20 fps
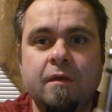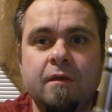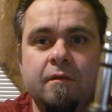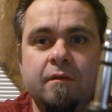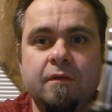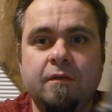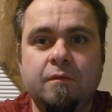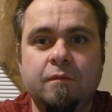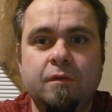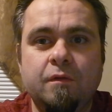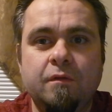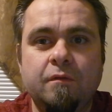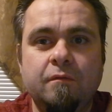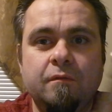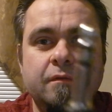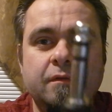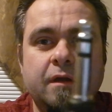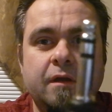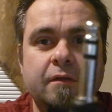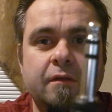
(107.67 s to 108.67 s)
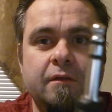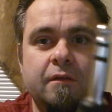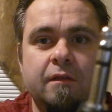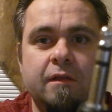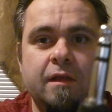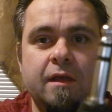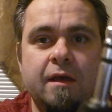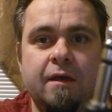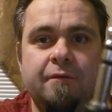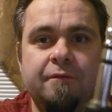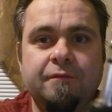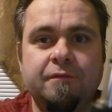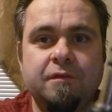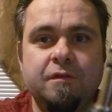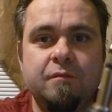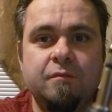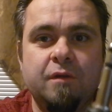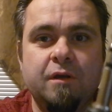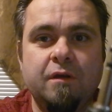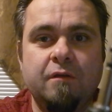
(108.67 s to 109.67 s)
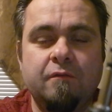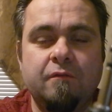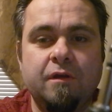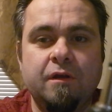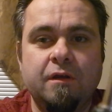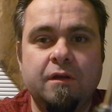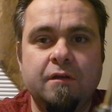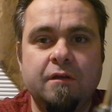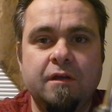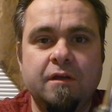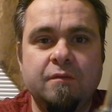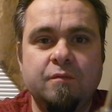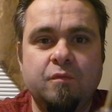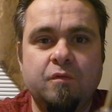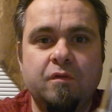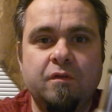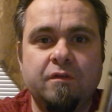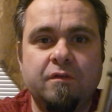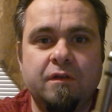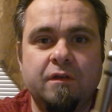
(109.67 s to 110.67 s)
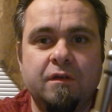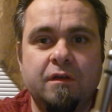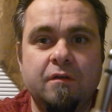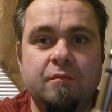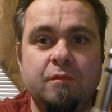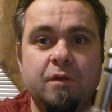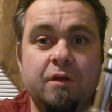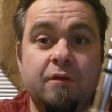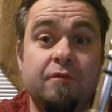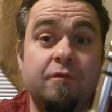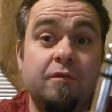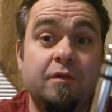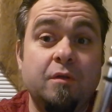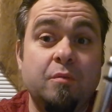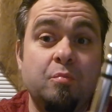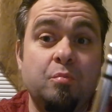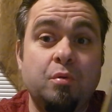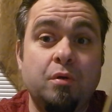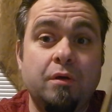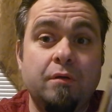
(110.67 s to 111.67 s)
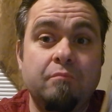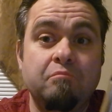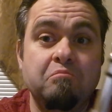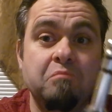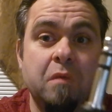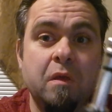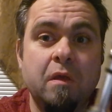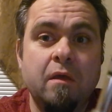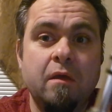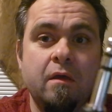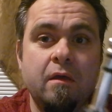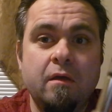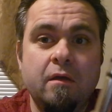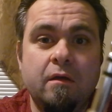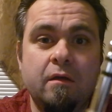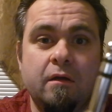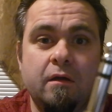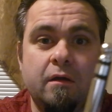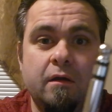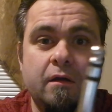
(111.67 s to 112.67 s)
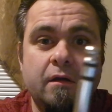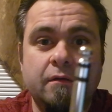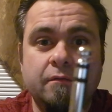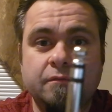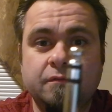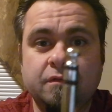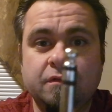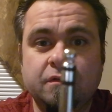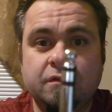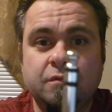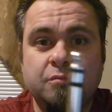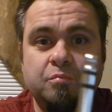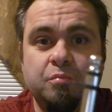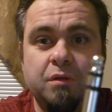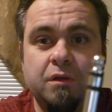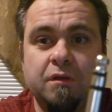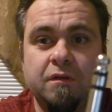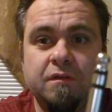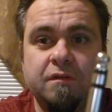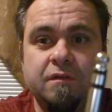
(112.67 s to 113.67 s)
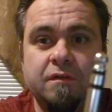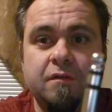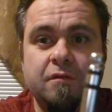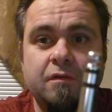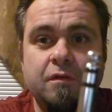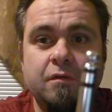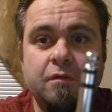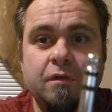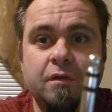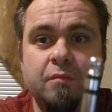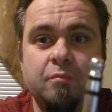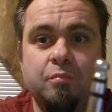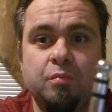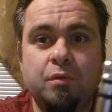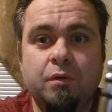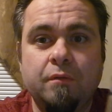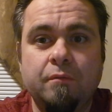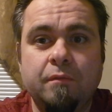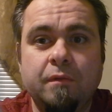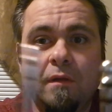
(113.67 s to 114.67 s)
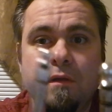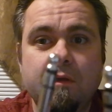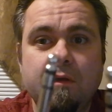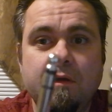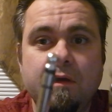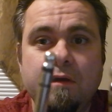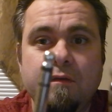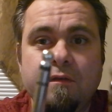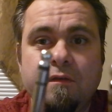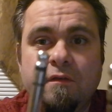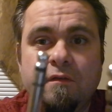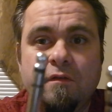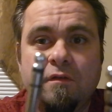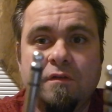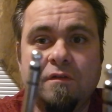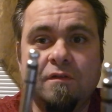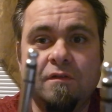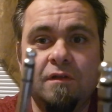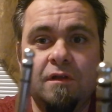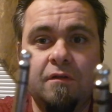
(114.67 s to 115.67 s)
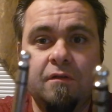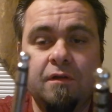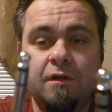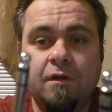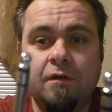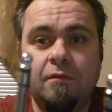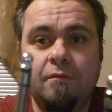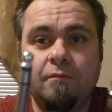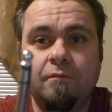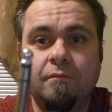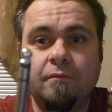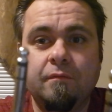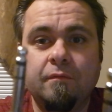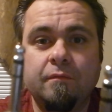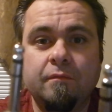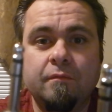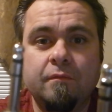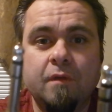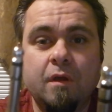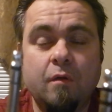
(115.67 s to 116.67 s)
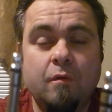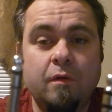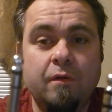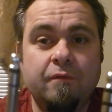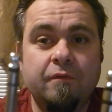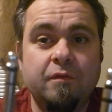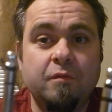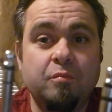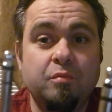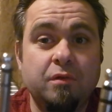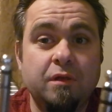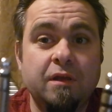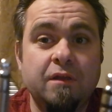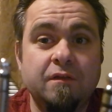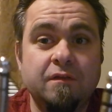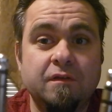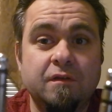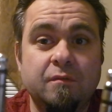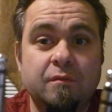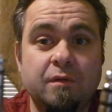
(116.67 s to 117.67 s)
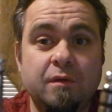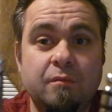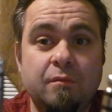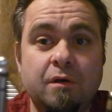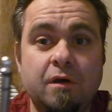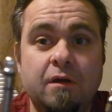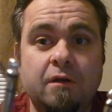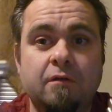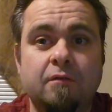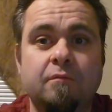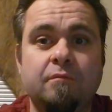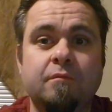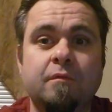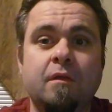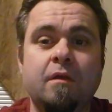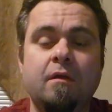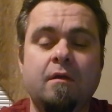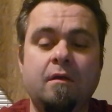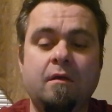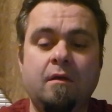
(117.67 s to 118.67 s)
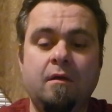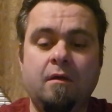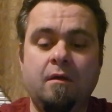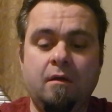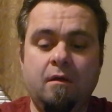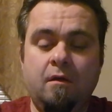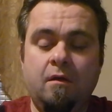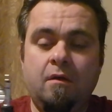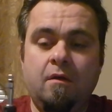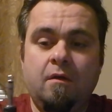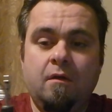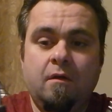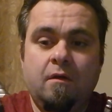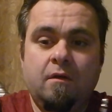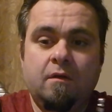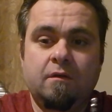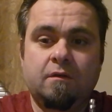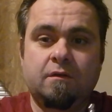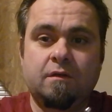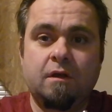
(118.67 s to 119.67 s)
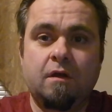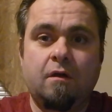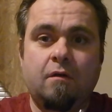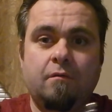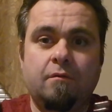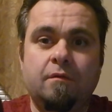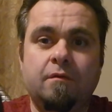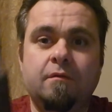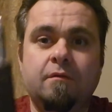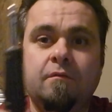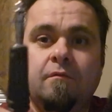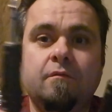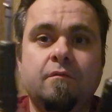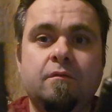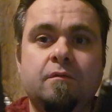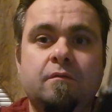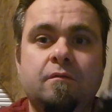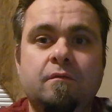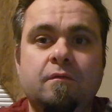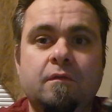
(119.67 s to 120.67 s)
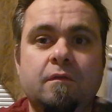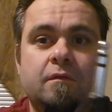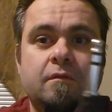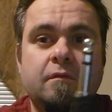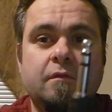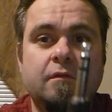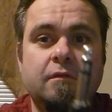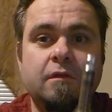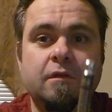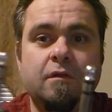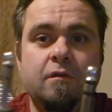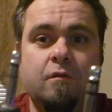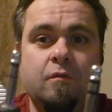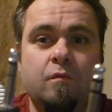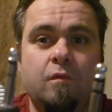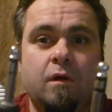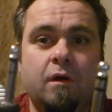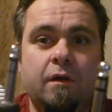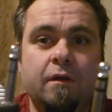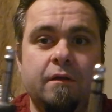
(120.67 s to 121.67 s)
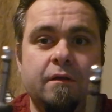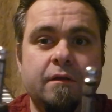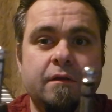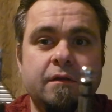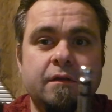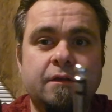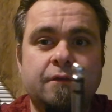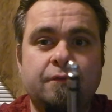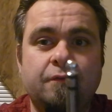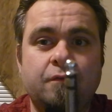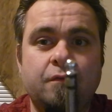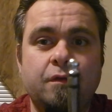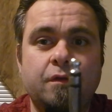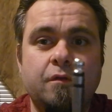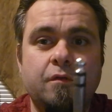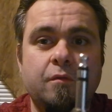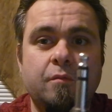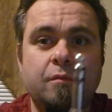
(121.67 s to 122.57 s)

This one on the left you might recognize more as like a microphone input, just a big stereo input. And these are stereo, however the plane's going to be a mono. So the little one is for your